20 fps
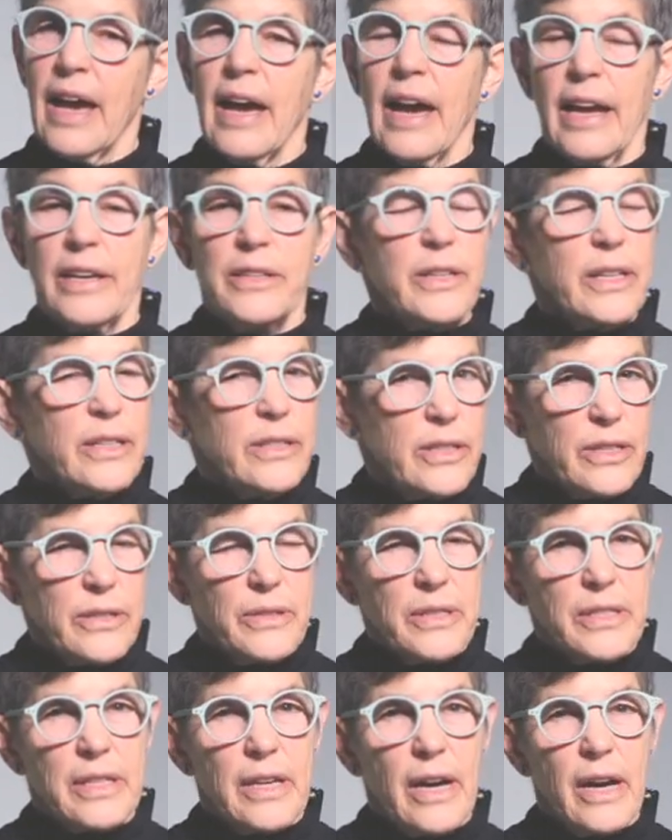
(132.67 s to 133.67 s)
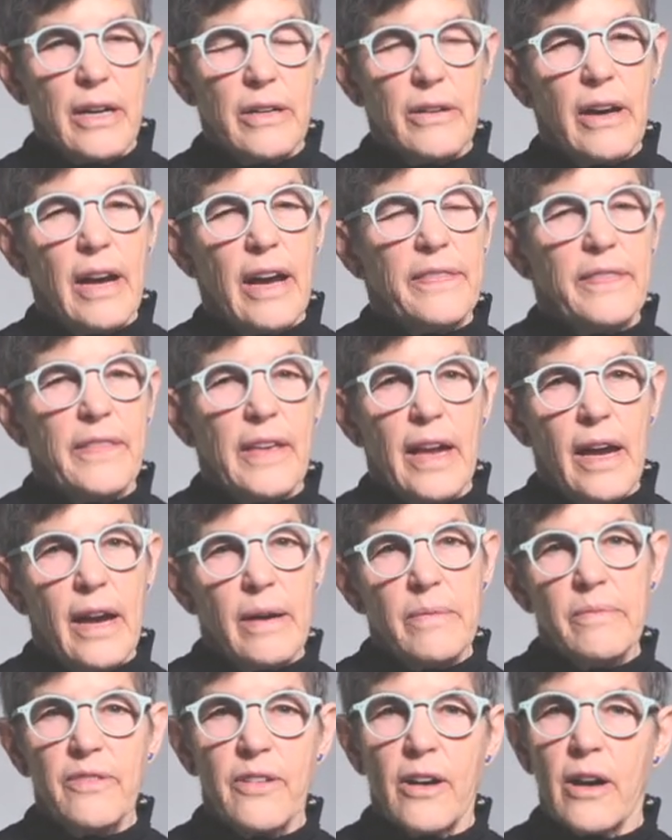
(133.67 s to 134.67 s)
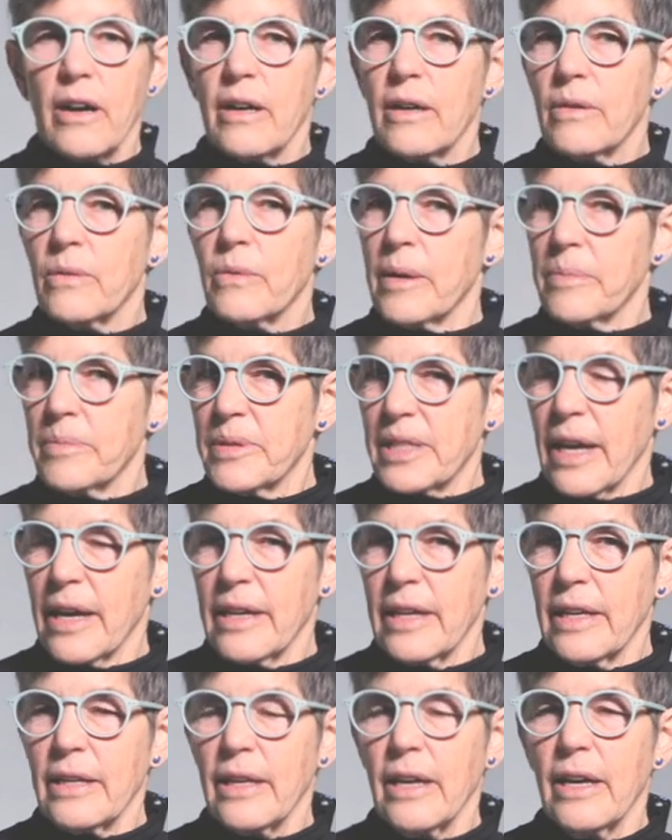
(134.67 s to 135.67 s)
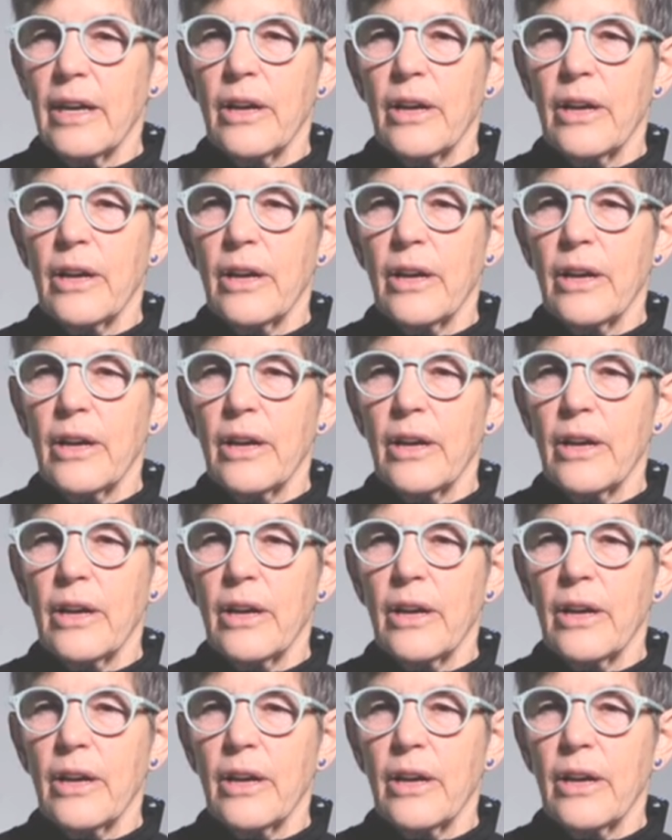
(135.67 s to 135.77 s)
and you can do so at the amfAR website,